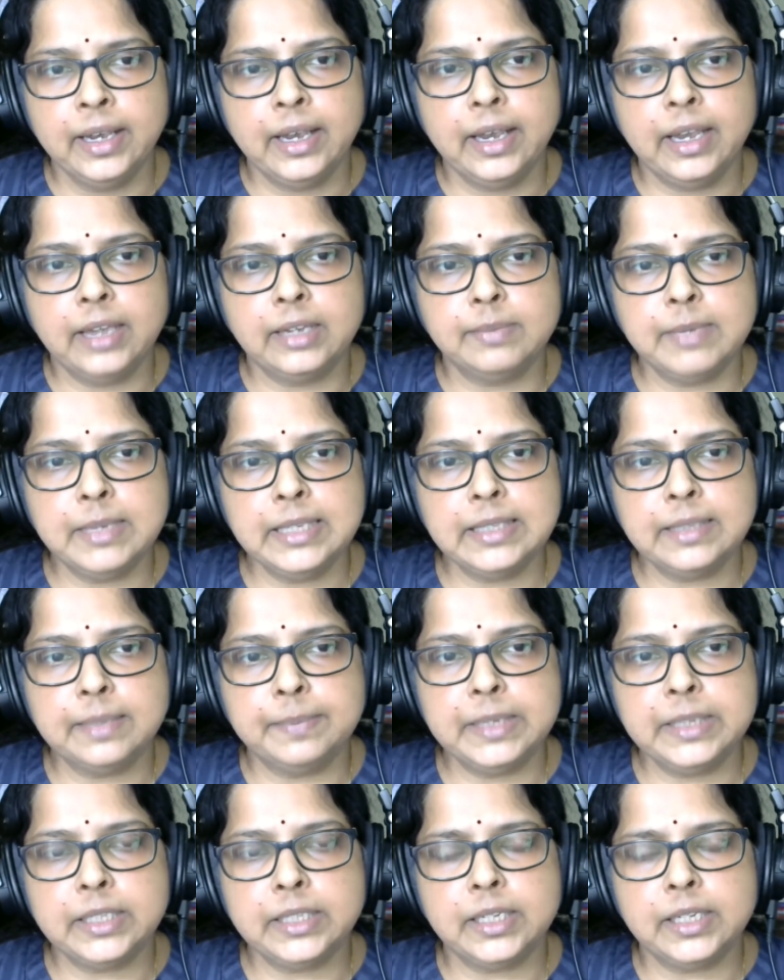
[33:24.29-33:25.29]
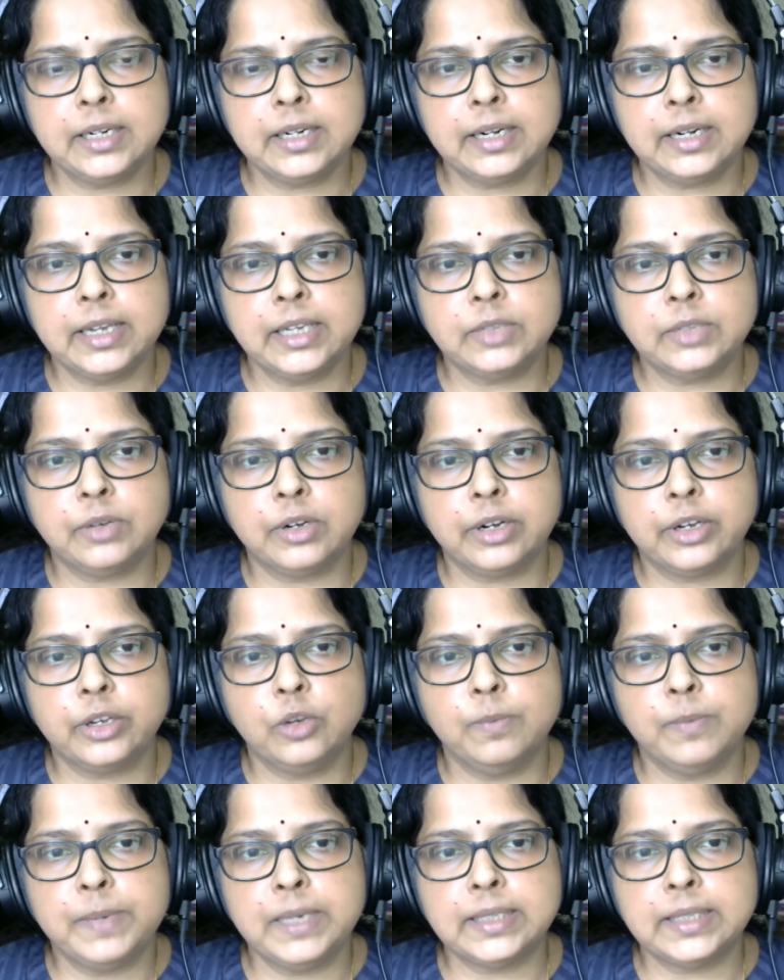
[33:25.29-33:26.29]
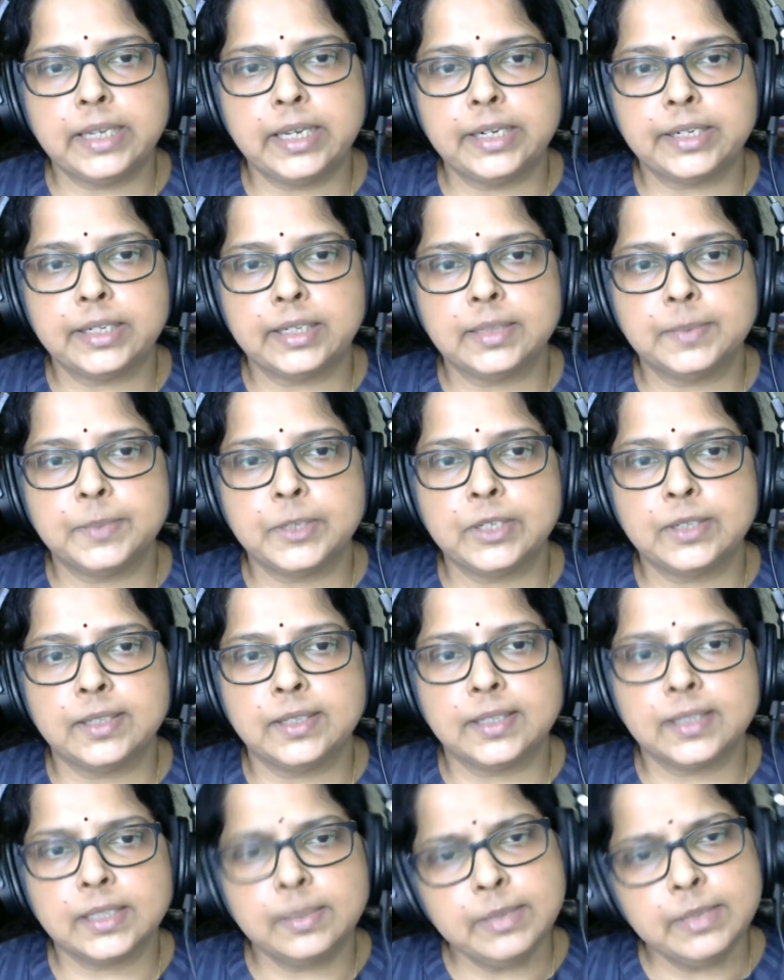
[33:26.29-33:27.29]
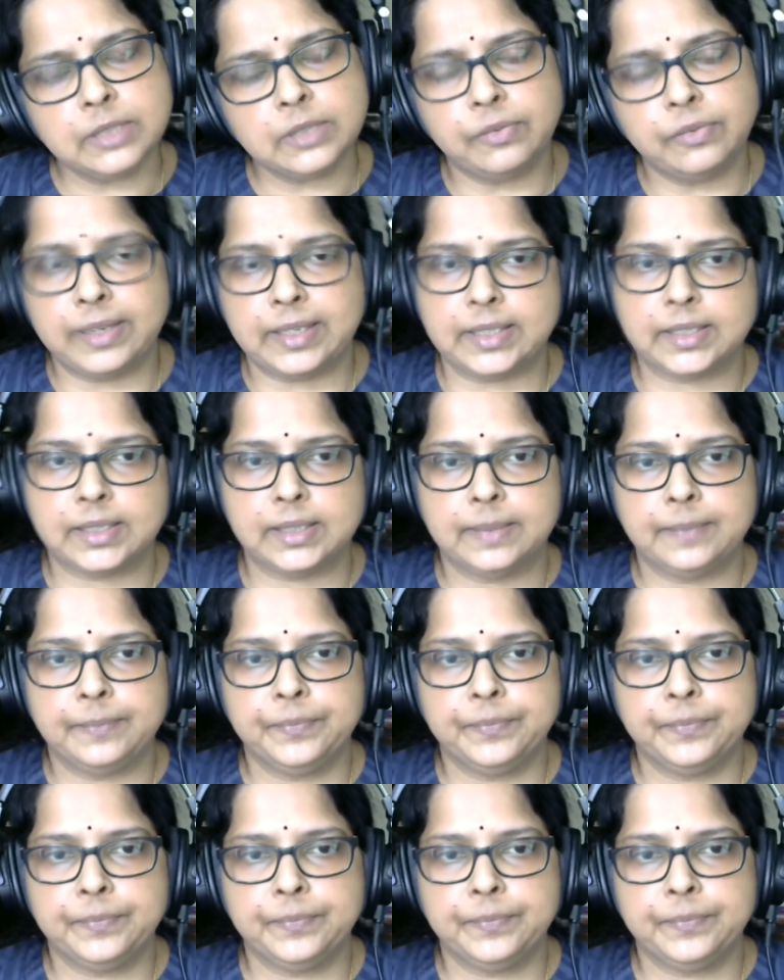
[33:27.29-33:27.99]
it means the bit error rate for a QPSK transmission system is fixed.